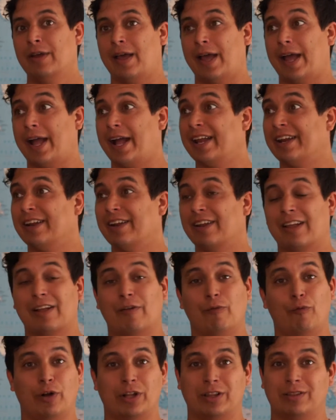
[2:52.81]
And
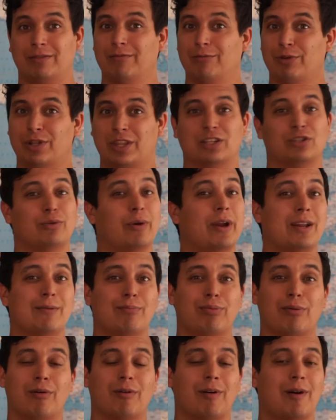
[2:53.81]
with the
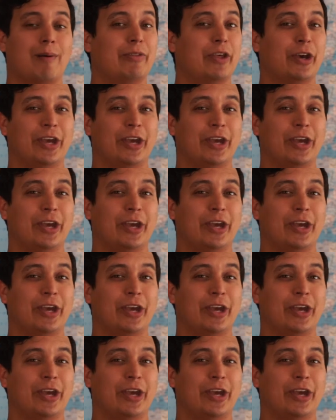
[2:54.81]
training program,